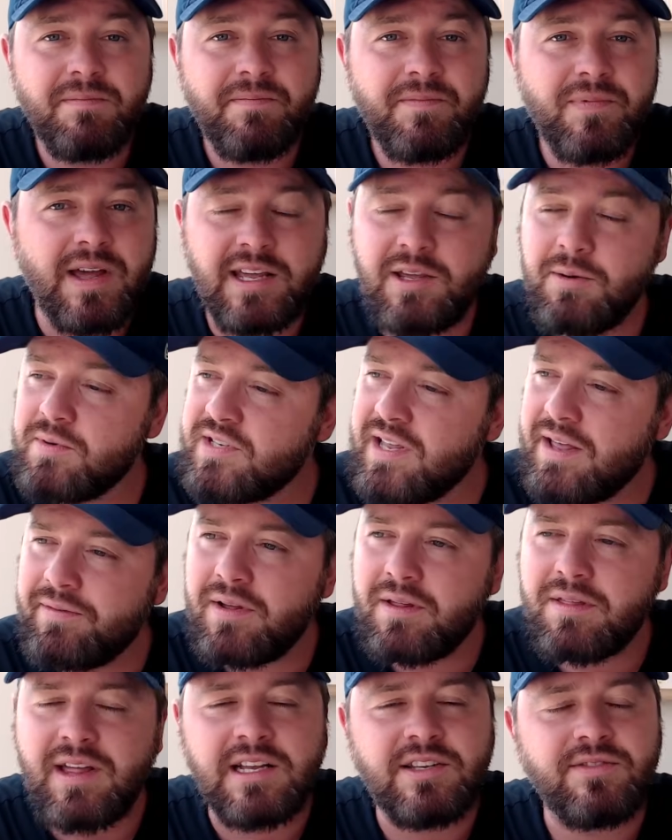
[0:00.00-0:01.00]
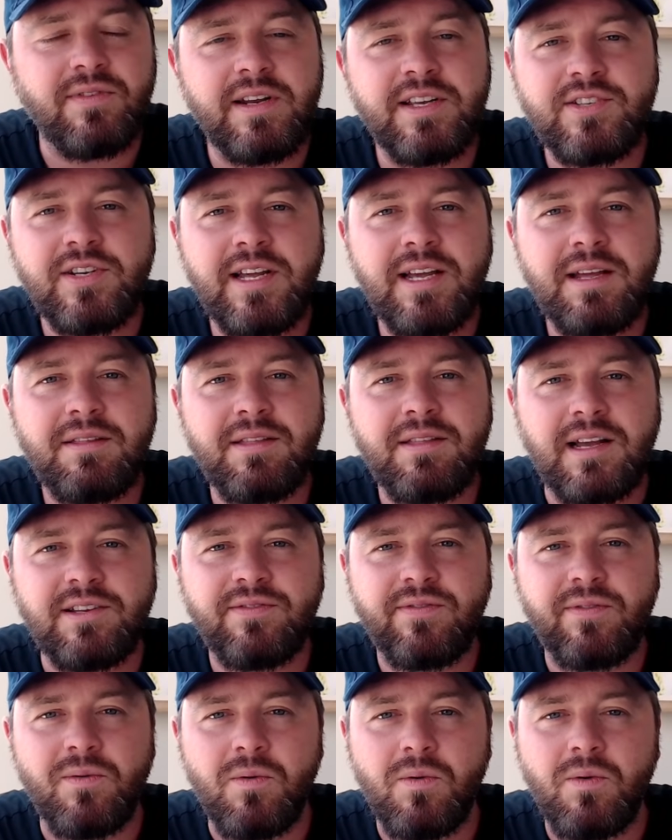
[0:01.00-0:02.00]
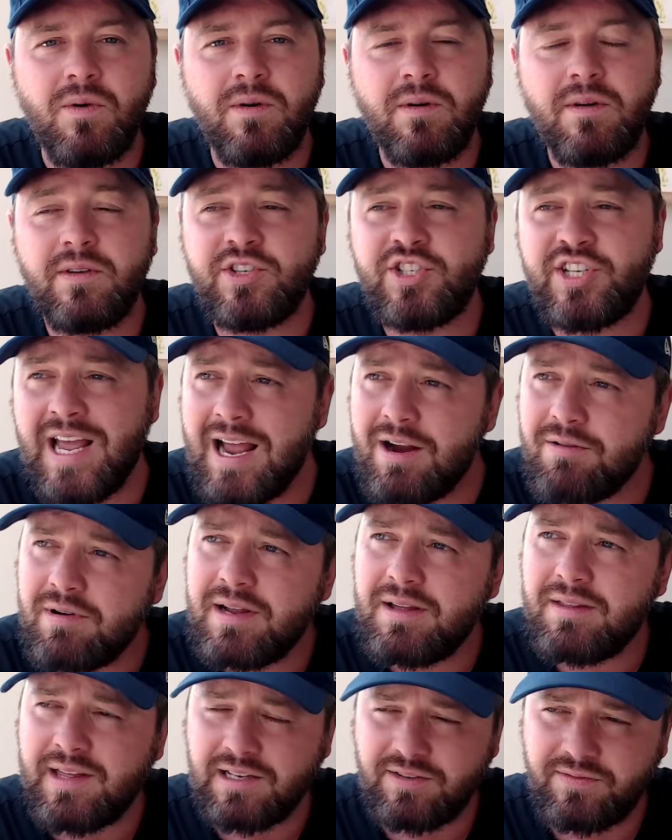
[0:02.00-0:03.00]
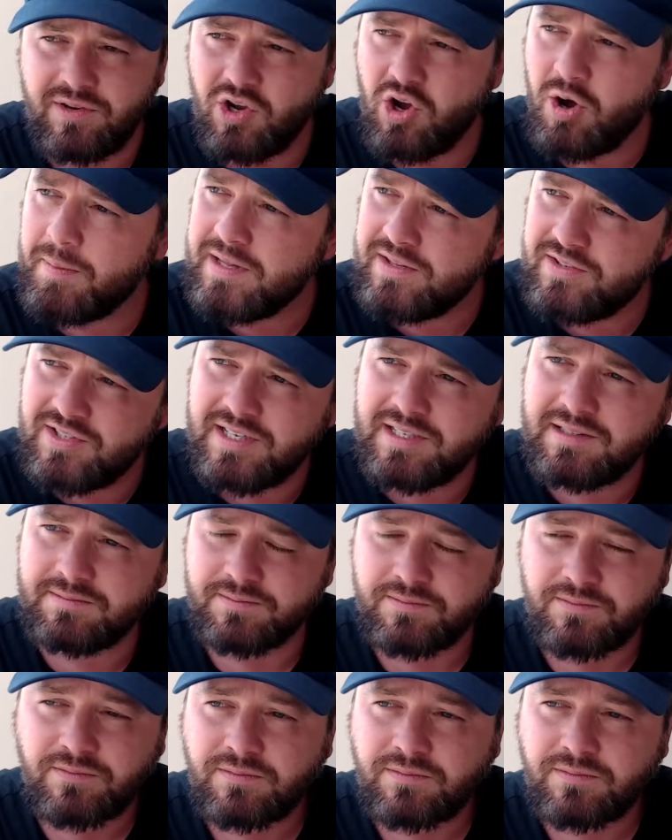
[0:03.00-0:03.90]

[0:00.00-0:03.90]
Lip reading: Thank you as ever. Thanks for listening. Thanks for sharing. Thanks for commenting.